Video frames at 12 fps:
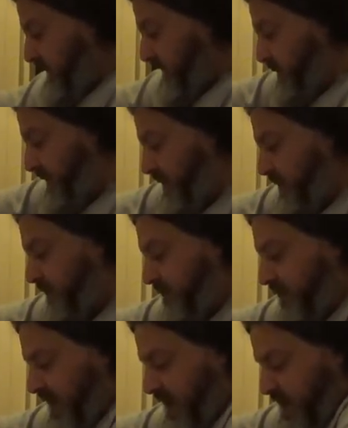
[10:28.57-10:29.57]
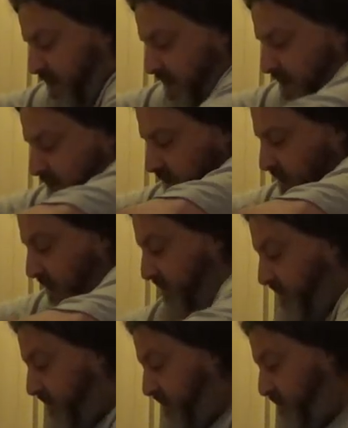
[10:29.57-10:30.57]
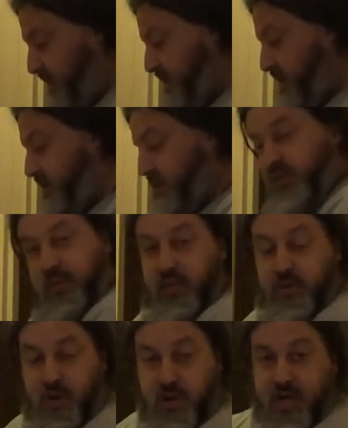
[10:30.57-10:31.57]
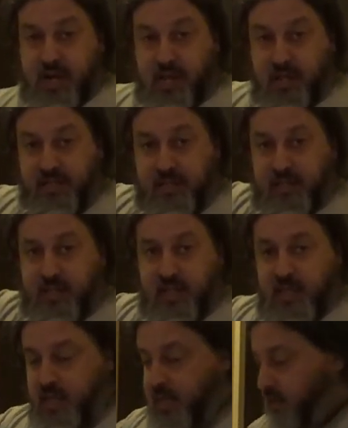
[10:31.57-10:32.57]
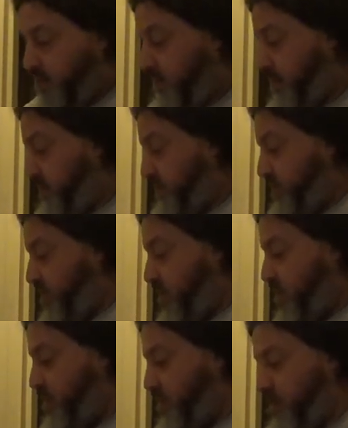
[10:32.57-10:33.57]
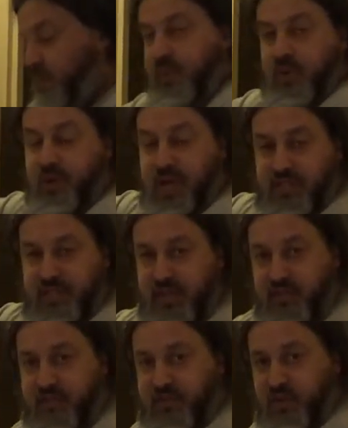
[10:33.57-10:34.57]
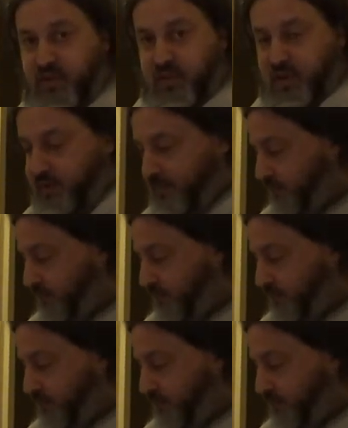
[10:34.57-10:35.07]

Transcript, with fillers: And without that analysis, without doing your own analysis, there's no progressing further.